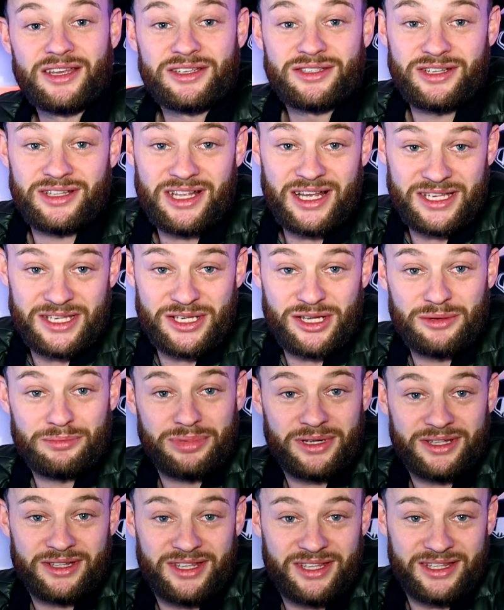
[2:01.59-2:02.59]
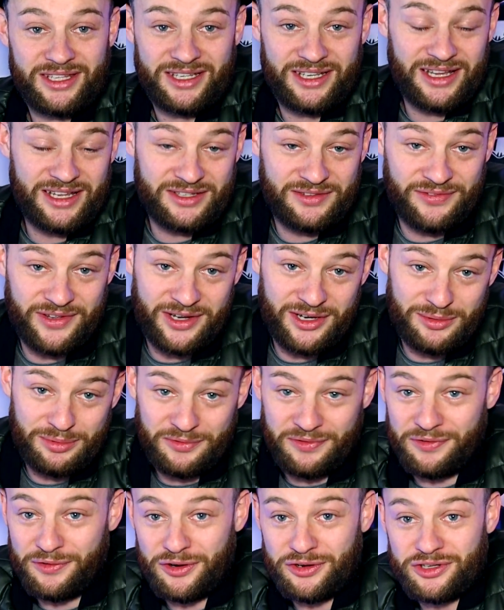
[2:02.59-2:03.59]
So let's jump into today's video
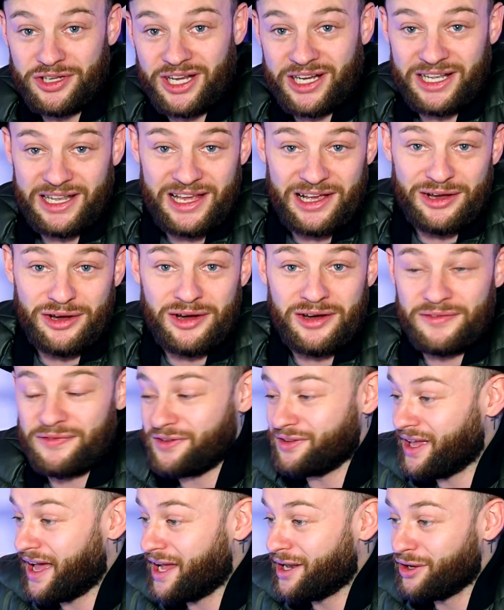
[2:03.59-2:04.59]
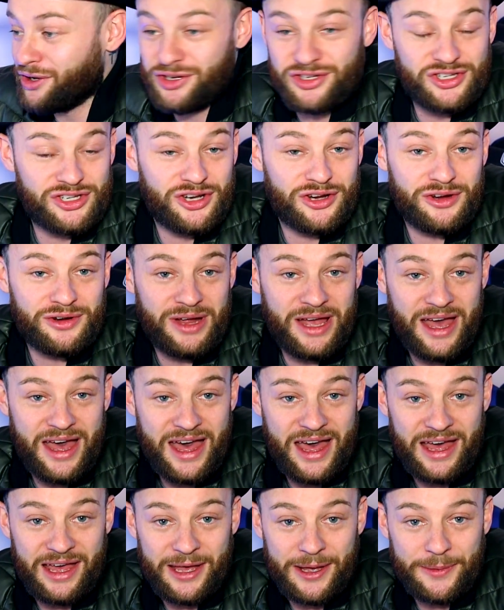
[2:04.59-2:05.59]
before you click off and I lose your
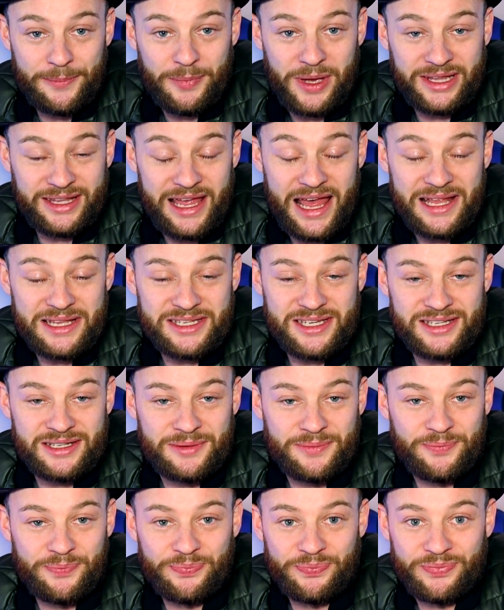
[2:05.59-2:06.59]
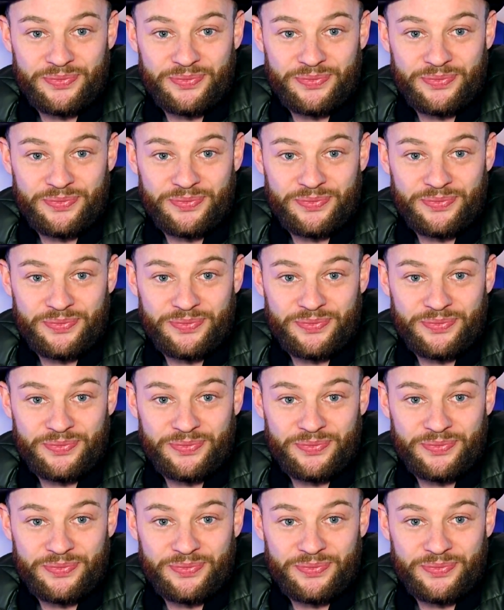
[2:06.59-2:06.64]
uh, attention,